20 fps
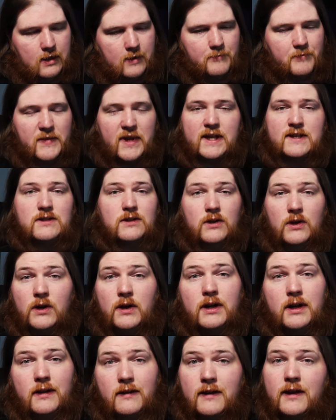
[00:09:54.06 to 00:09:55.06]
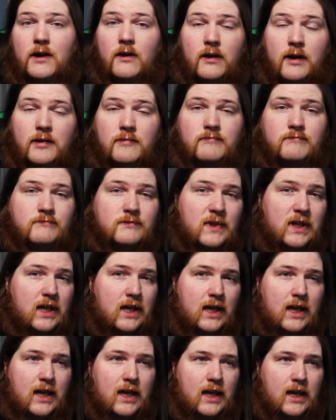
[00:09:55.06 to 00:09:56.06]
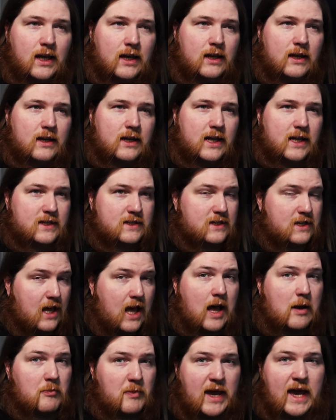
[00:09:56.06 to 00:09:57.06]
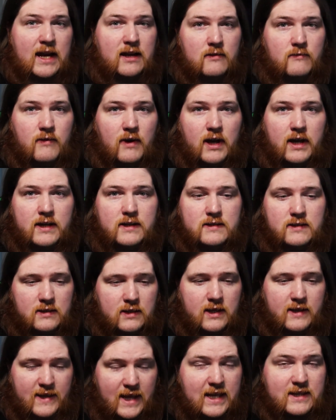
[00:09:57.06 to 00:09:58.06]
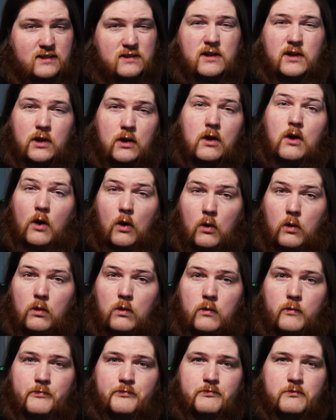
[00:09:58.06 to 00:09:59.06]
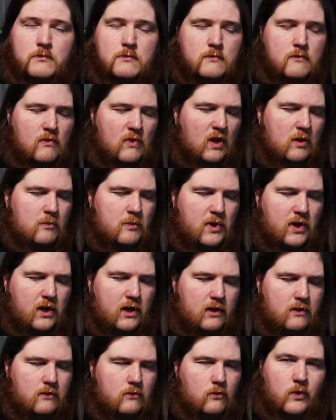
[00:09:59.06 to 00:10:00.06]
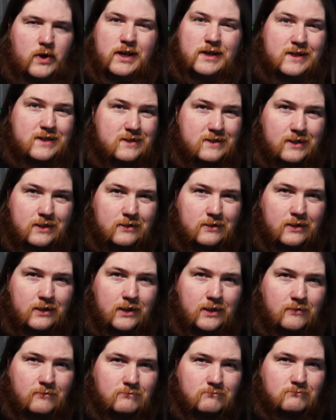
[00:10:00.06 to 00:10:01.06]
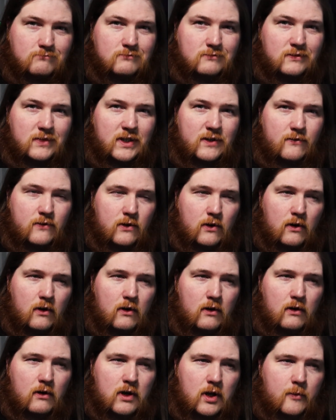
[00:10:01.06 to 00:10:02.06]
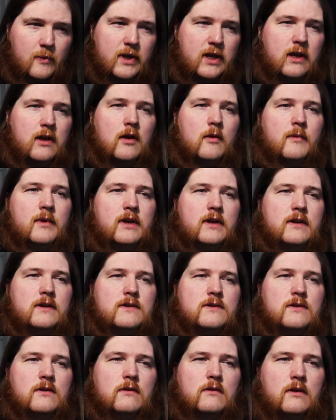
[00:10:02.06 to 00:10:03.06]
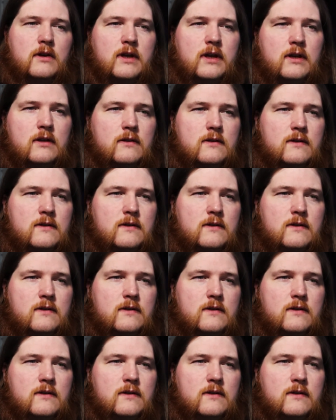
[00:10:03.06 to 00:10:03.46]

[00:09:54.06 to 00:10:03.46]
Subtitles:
That's good in theory. and it's not bad advice, and that's the goal. But realistically, if you're coming here because you're looking